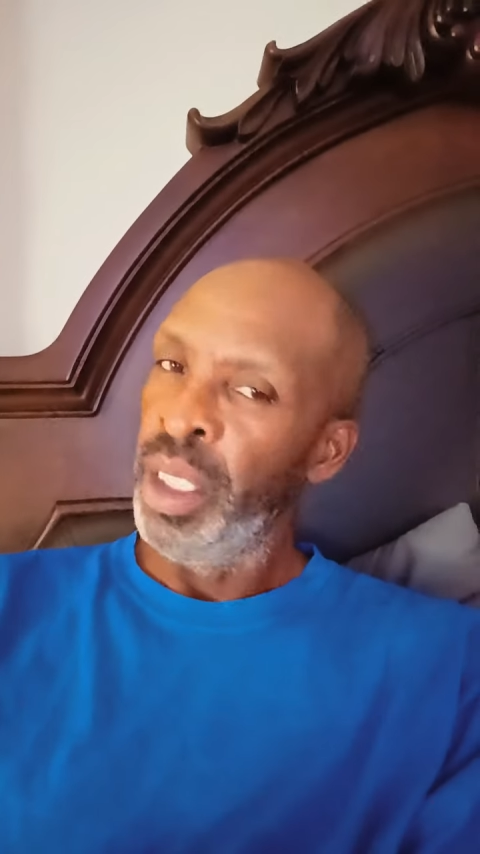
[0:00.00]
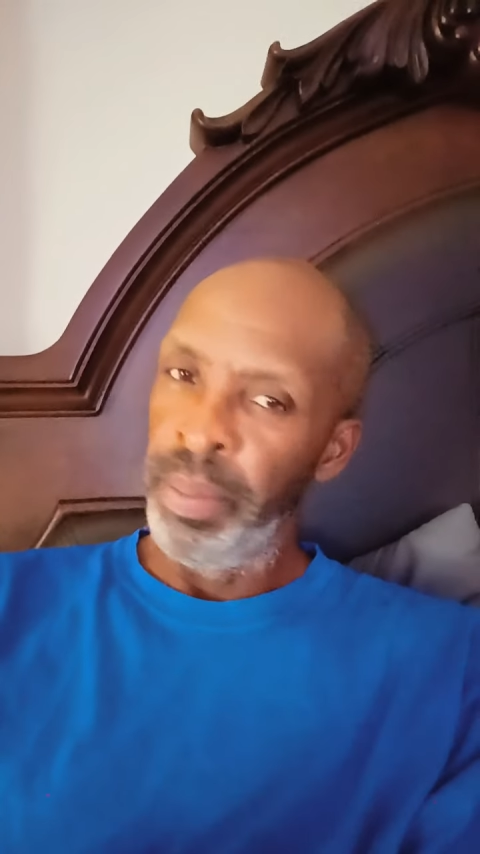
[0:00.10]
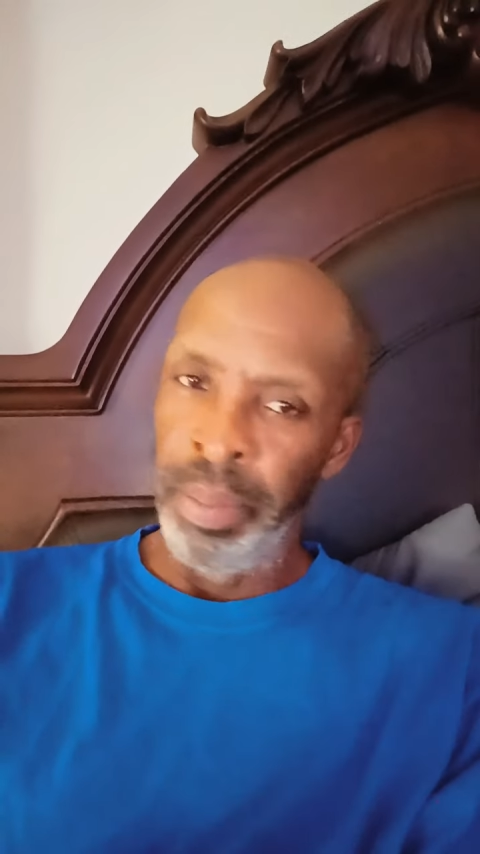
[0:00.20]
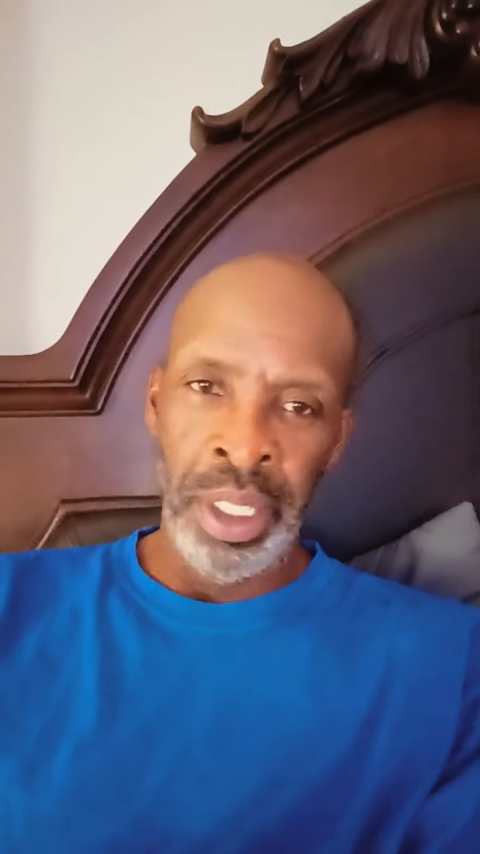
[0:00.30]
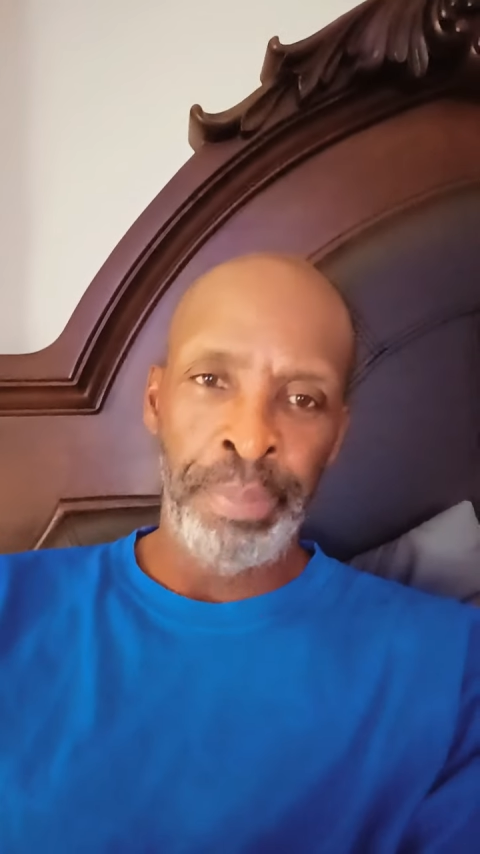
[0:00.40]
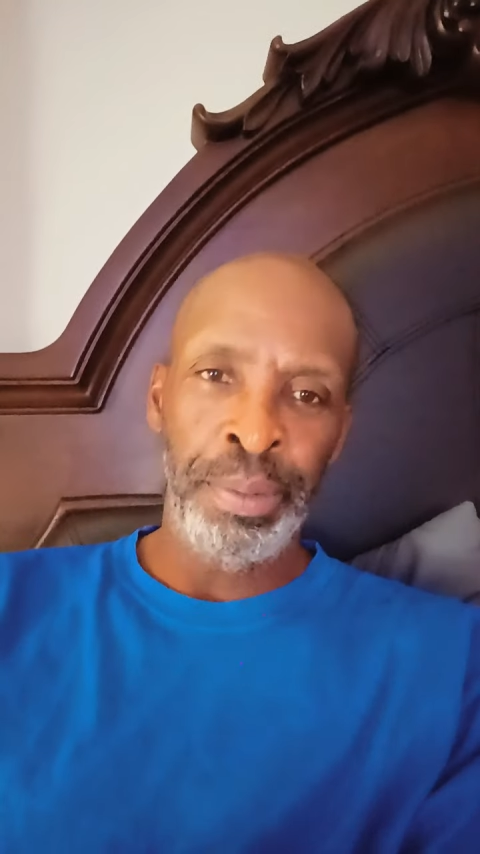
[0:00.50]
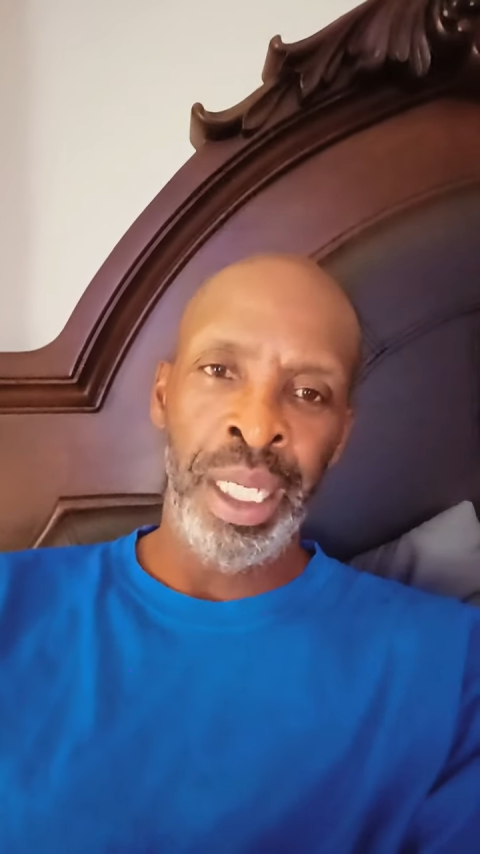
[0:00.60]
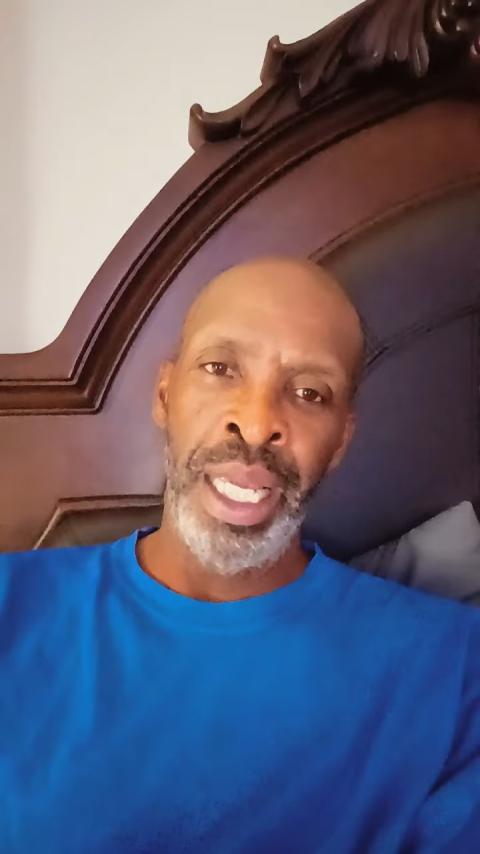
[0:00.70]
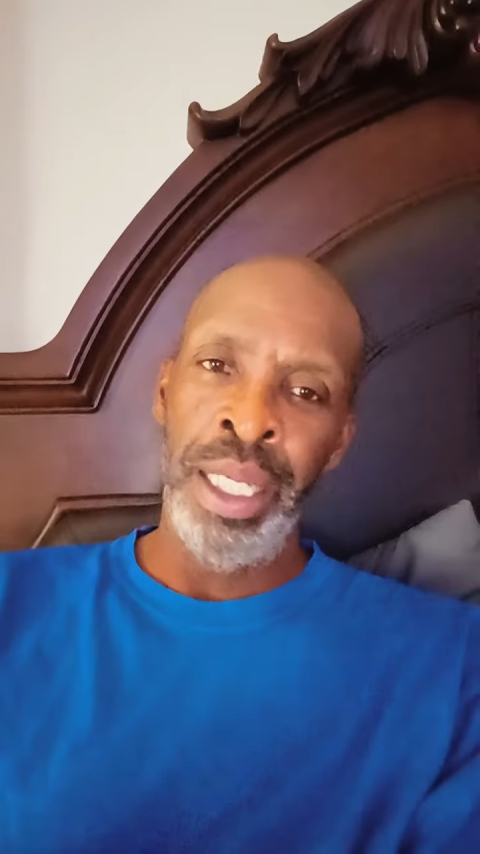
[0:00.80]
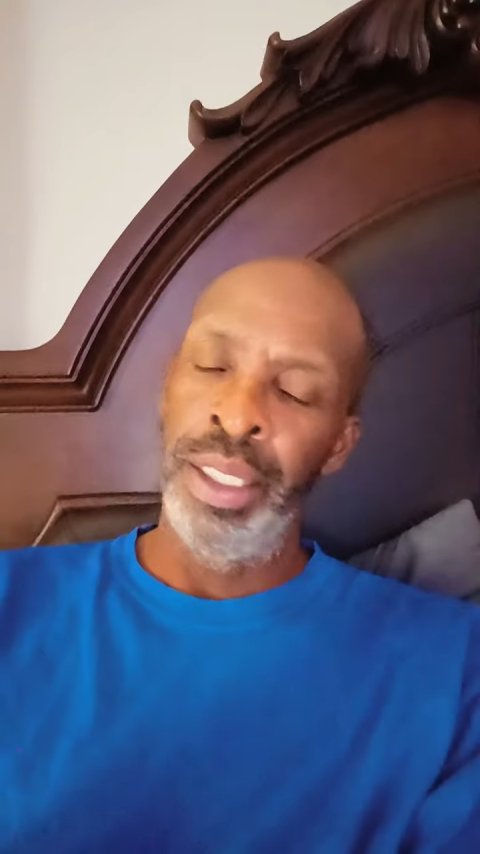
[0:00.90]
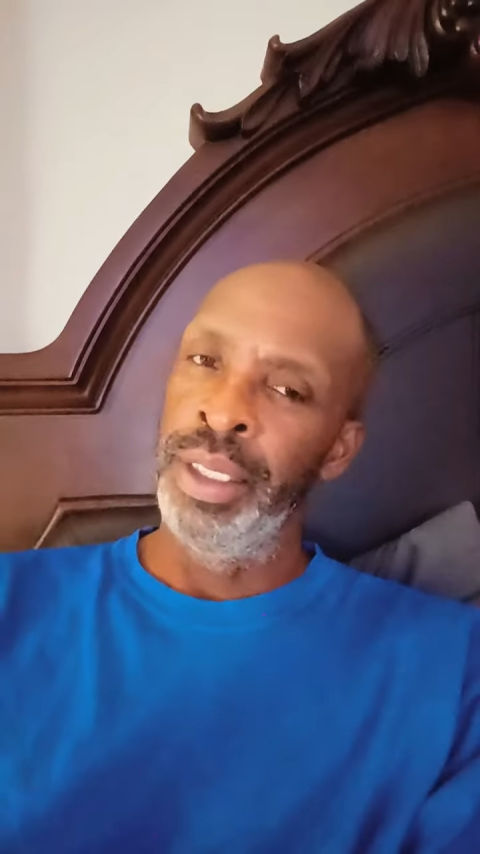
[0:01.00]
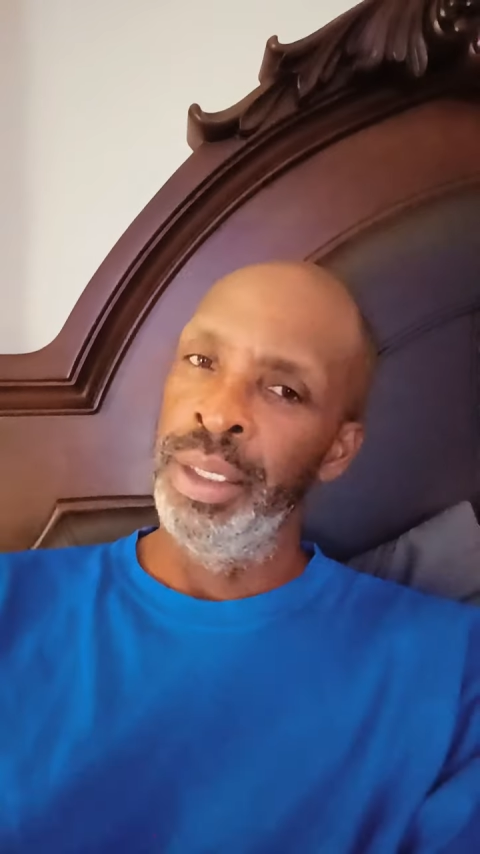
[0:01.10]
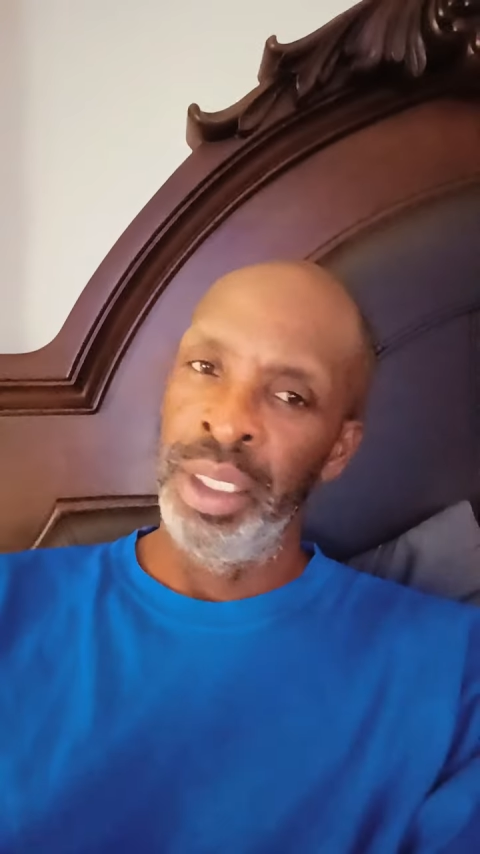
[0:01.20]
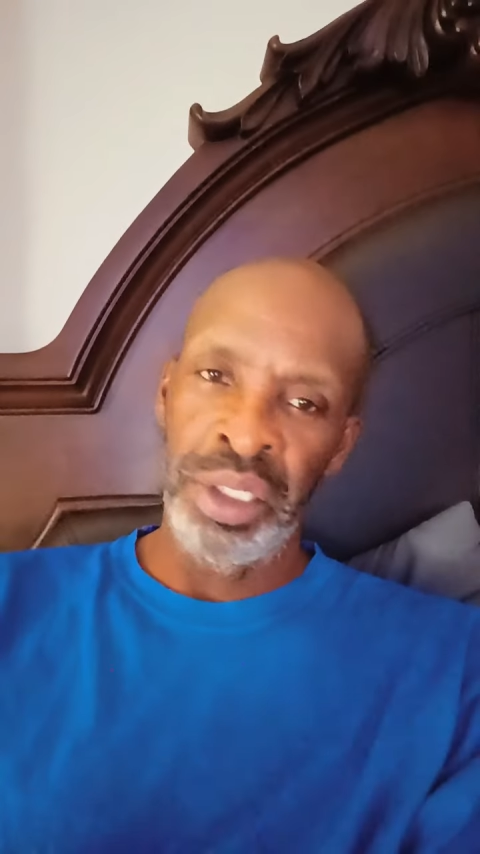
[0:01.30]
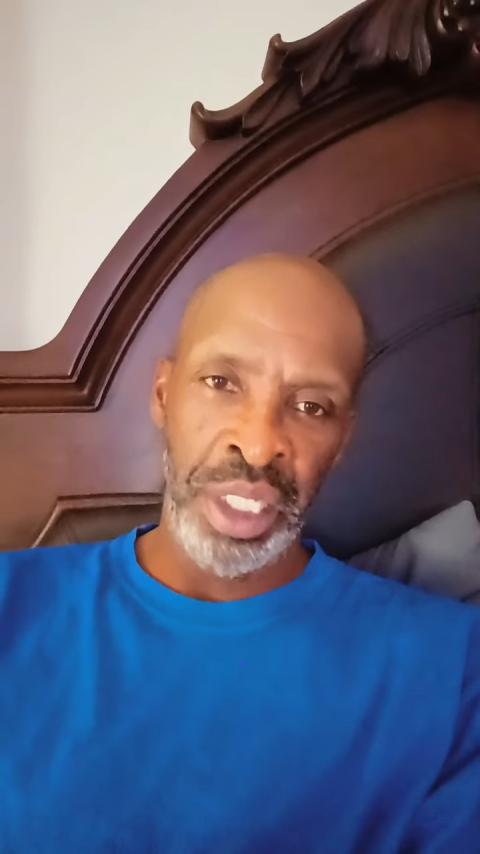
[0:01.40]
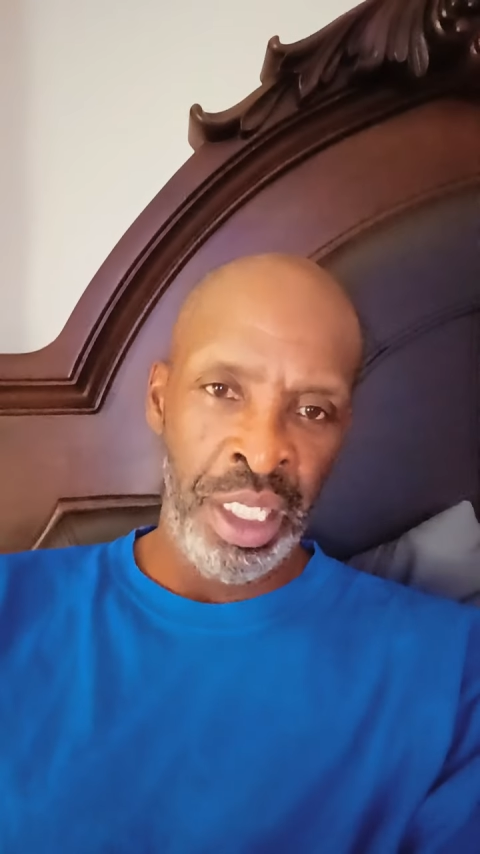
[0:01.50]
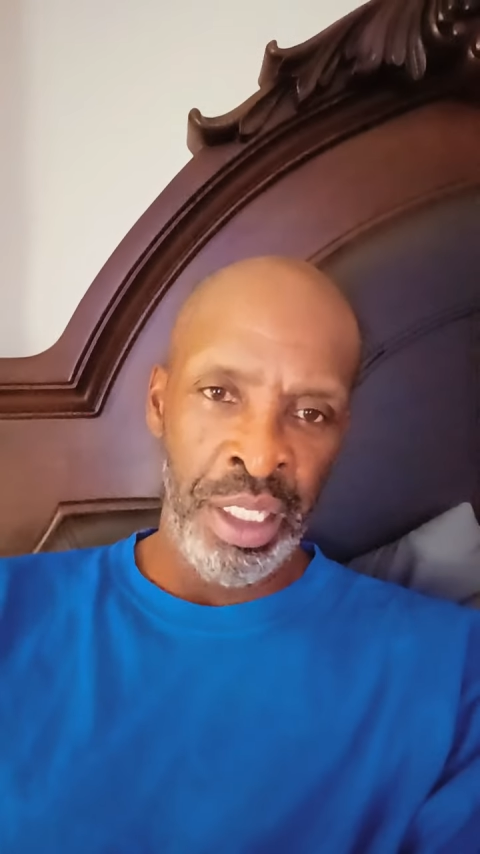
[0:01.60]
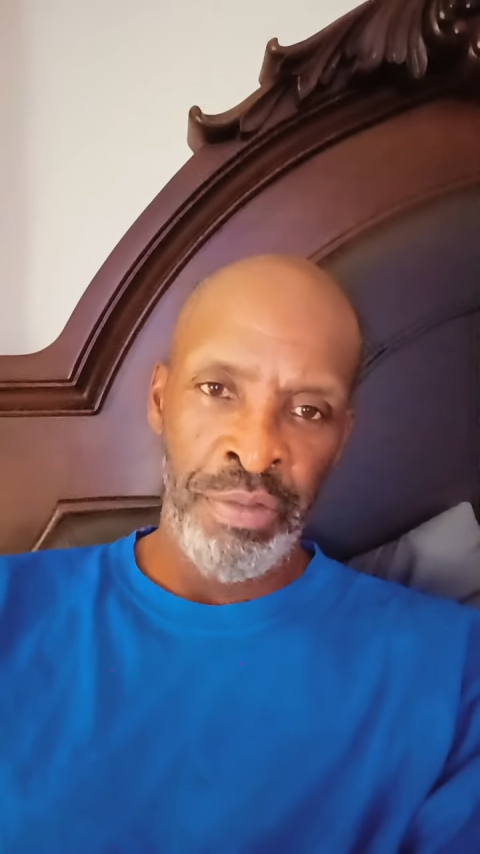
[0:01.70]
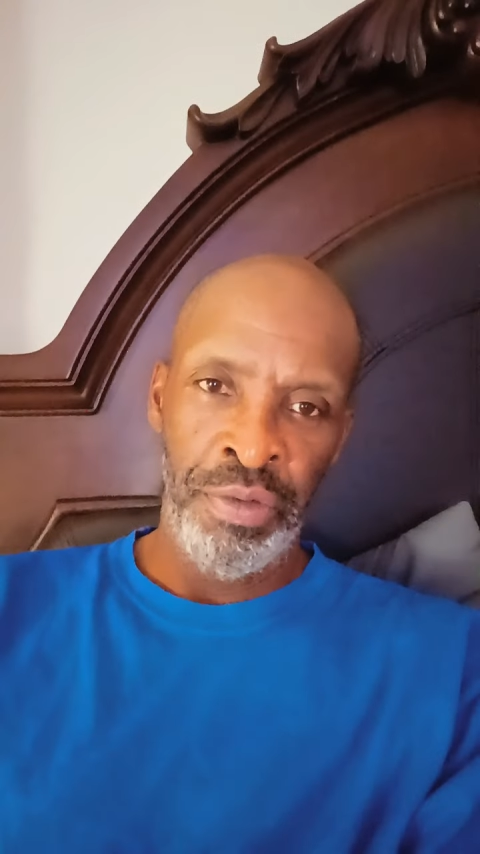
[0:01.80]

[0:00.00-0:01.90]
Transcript: Manipulate, deceive,